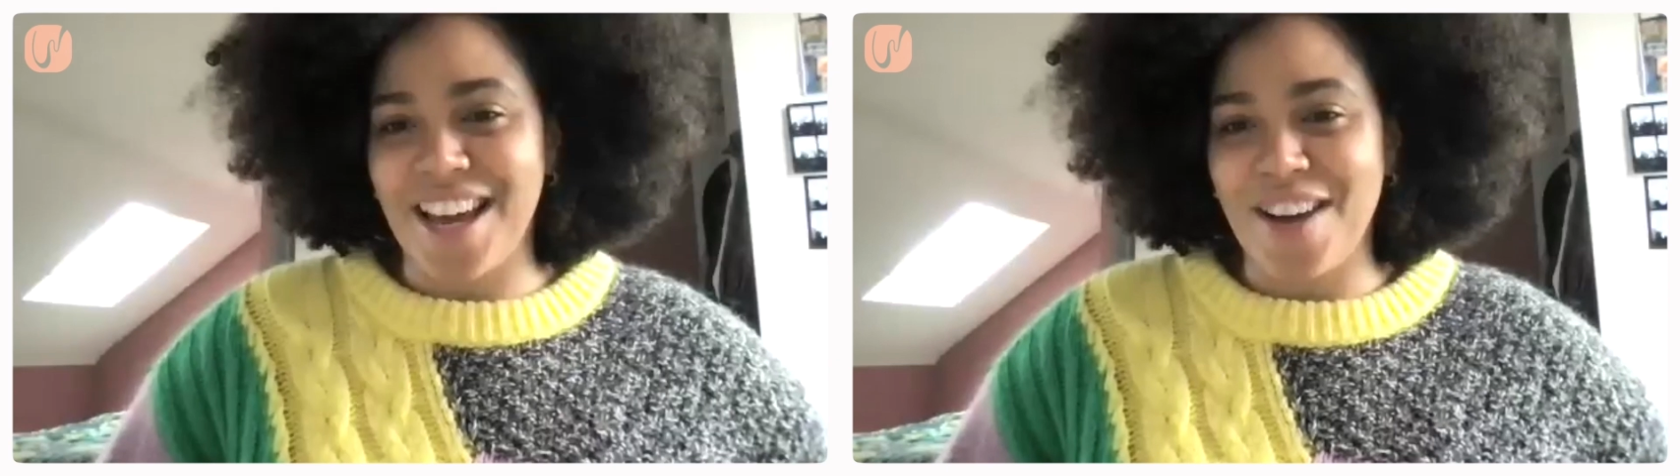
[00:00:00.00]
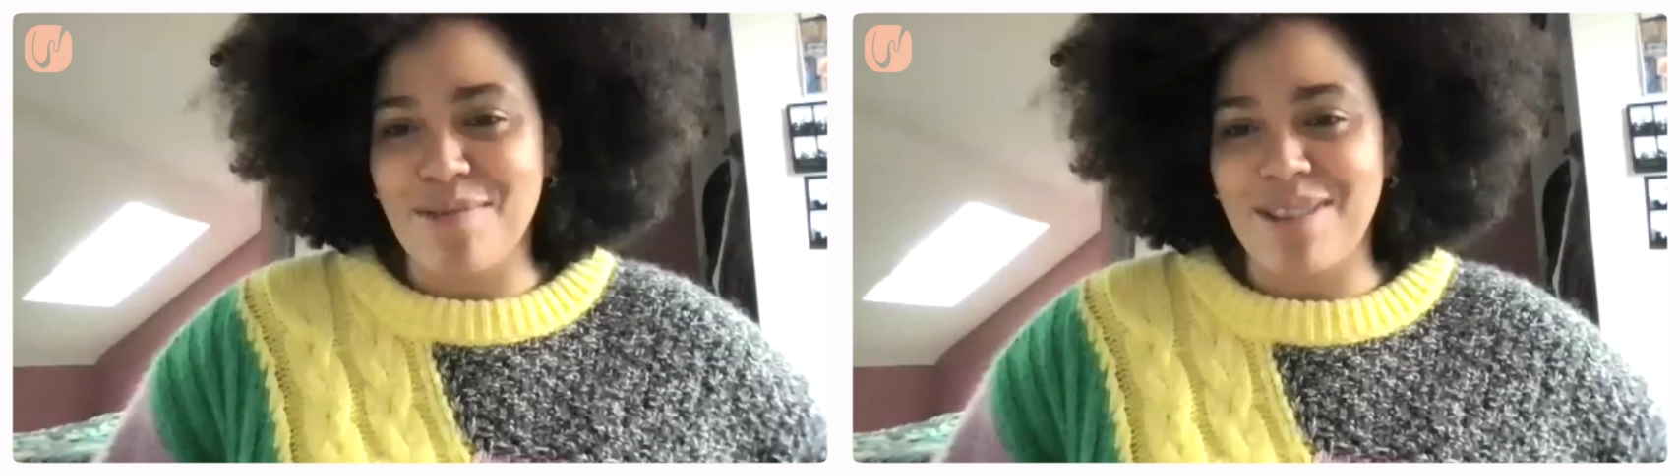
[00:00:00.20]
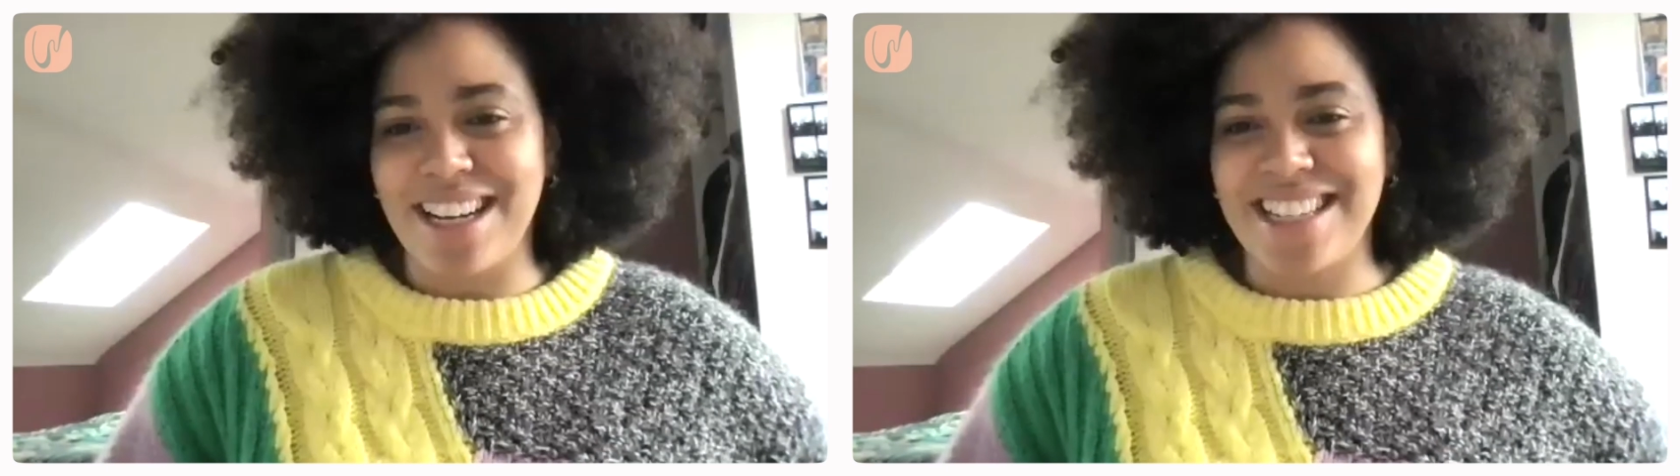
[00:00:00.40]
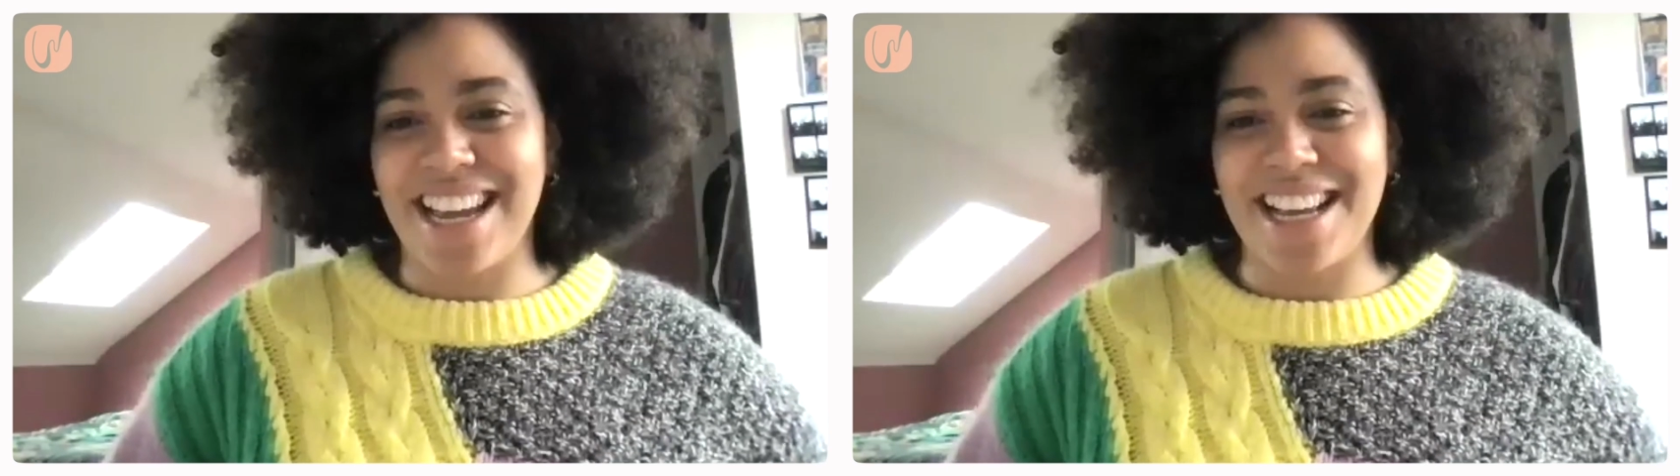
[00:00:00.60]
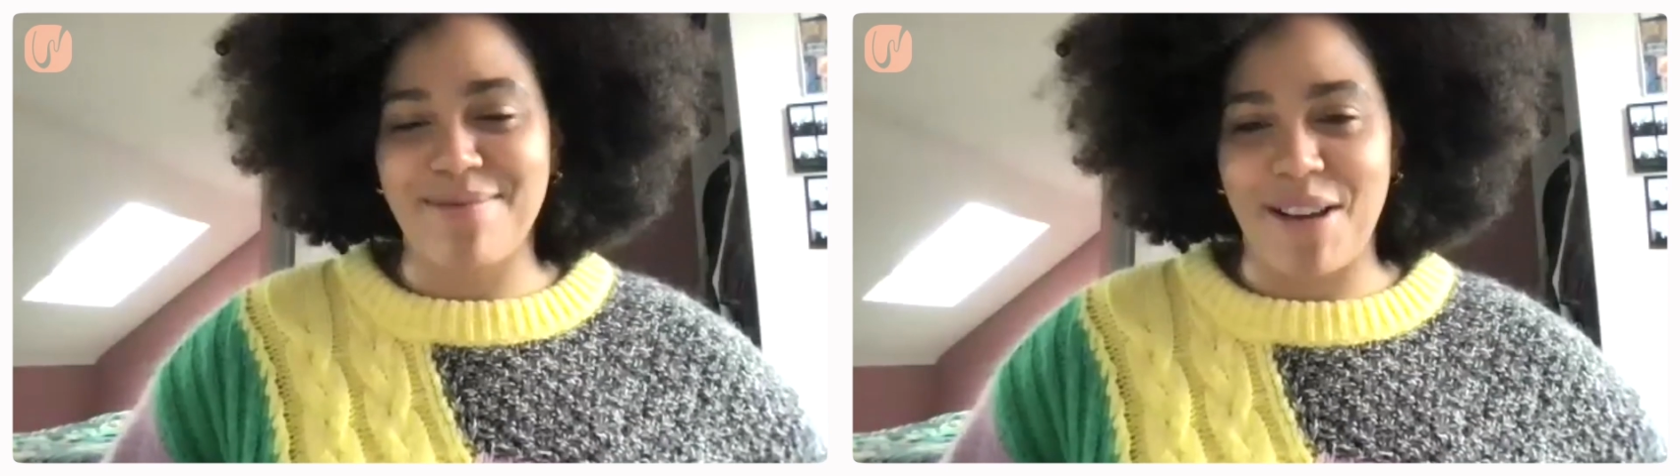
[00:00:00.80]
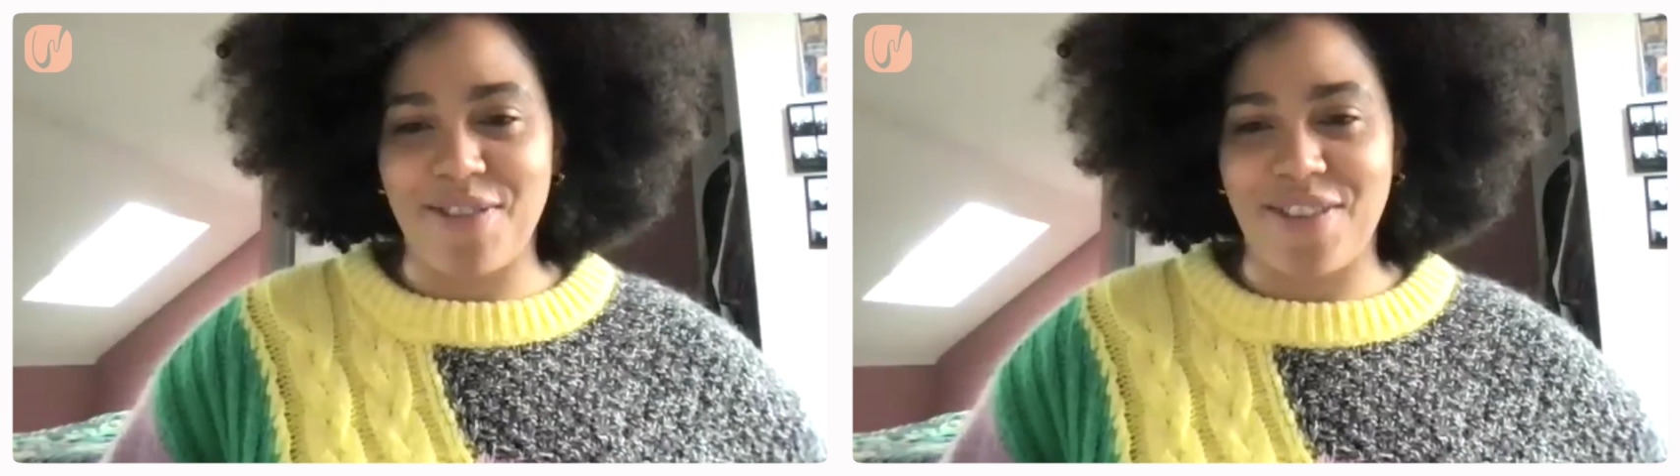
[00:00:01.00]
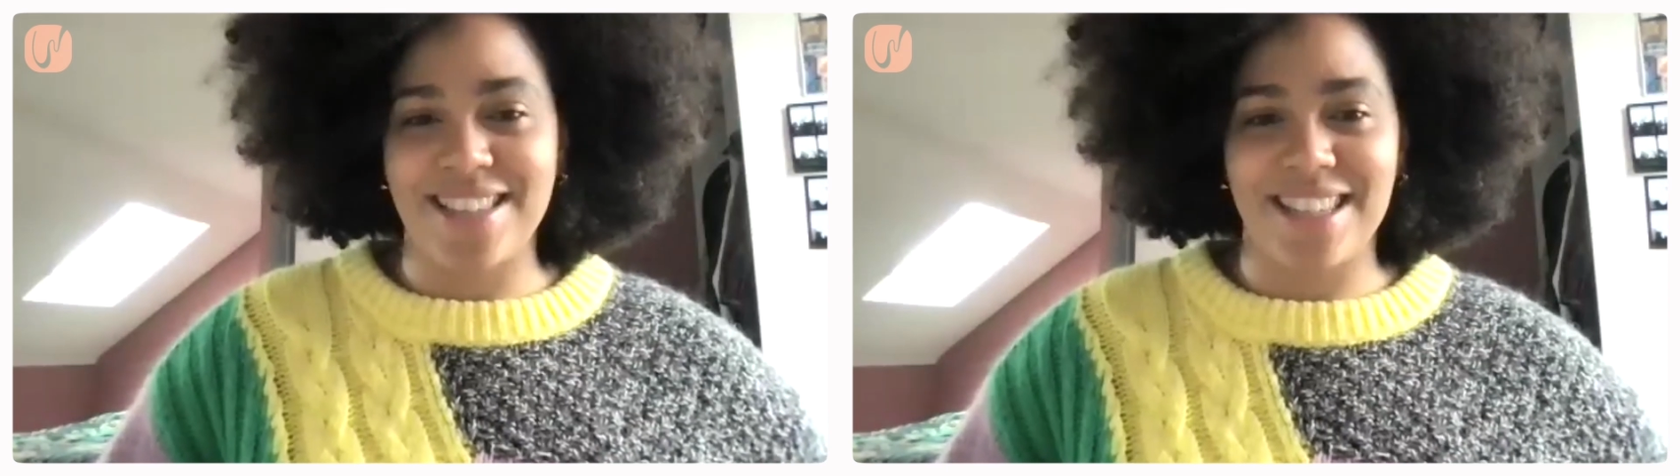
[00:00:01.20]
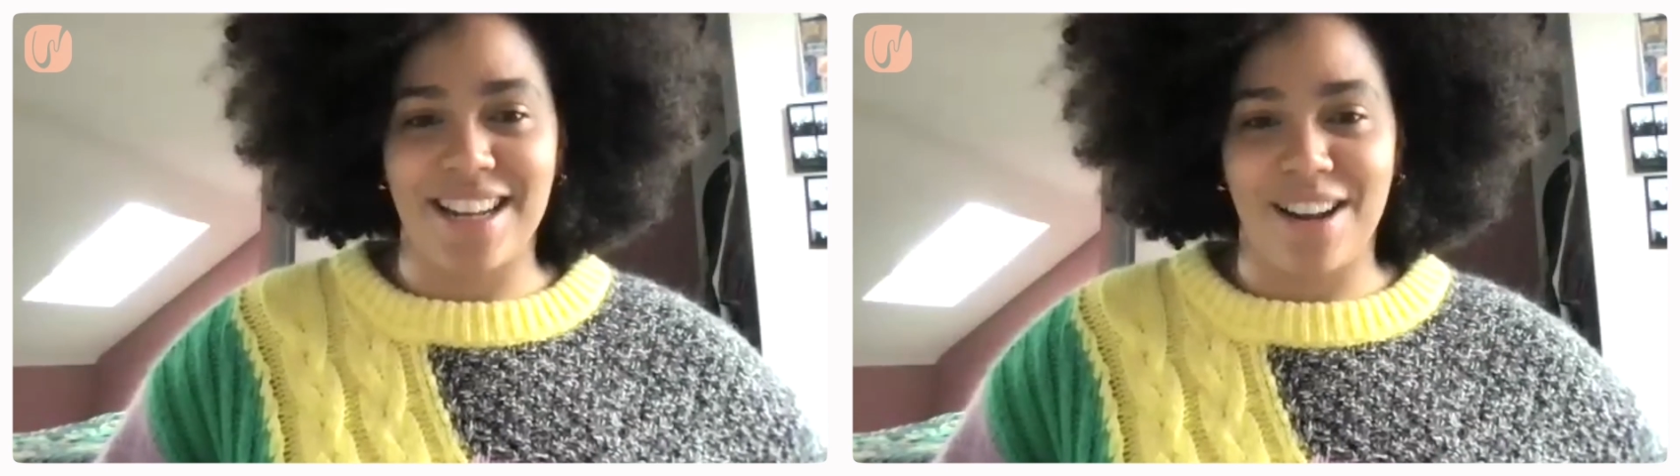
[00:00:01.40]
ever really takes my
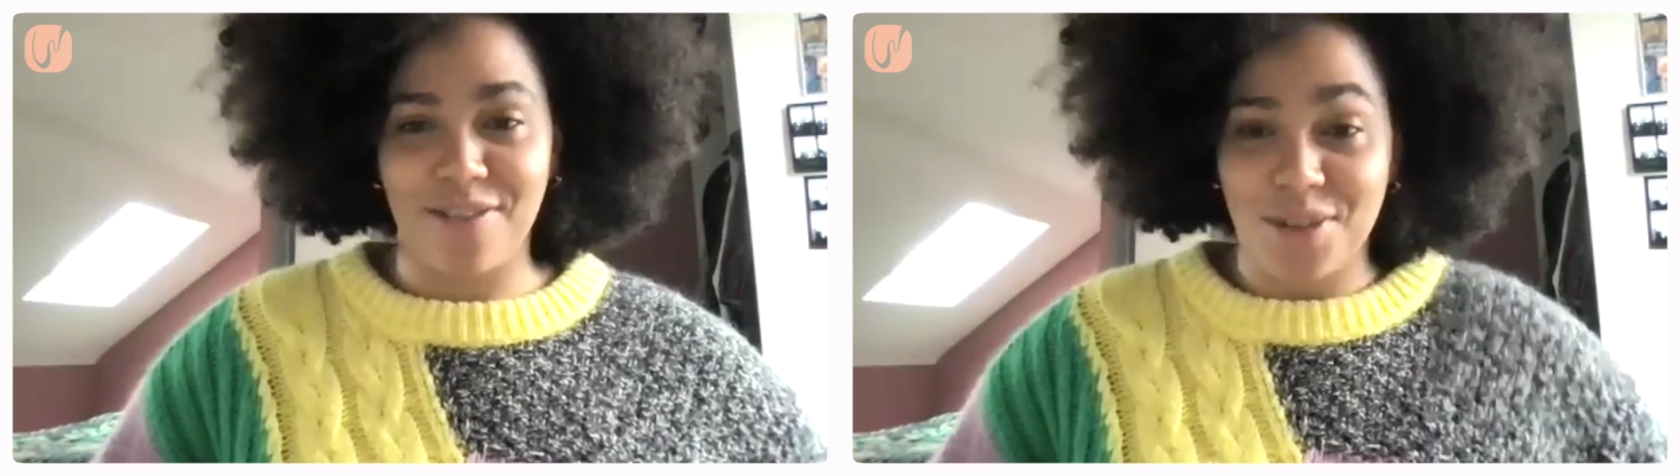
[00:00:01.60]
fancy enough